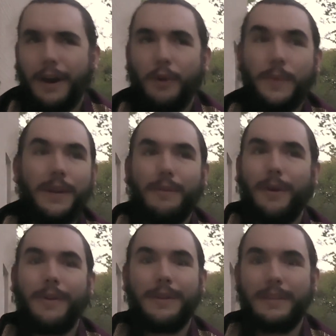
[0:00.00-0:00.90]
we are
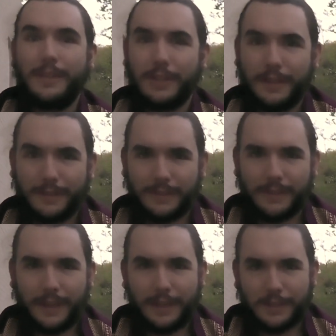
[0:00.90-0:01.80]
all in the genital
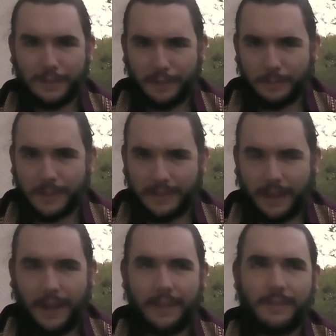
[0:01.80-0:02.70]
stage until we die.